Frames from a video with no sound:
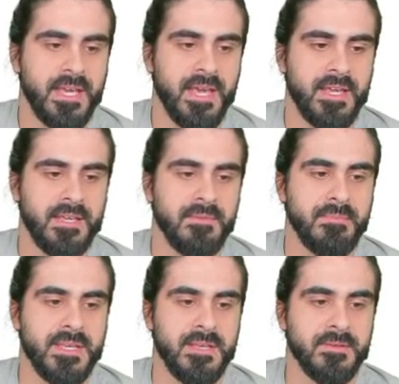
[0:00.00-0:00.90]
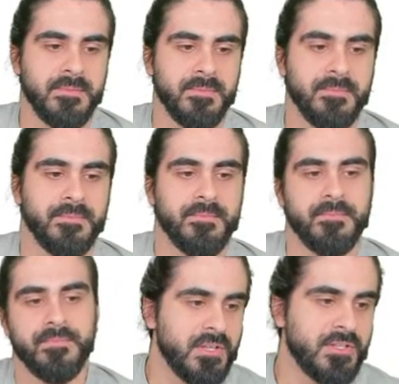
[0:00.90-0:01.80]
KB.
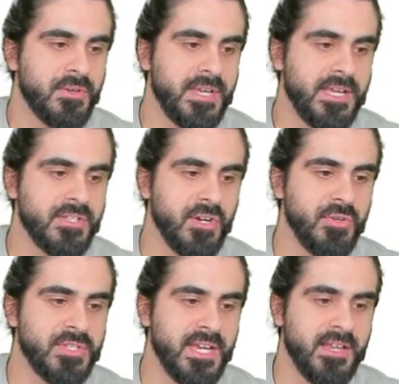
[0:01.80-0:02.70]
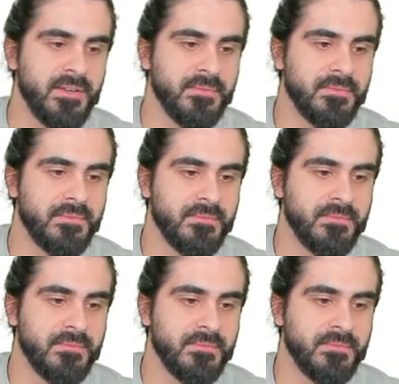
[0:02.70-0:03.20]
So here's O to N.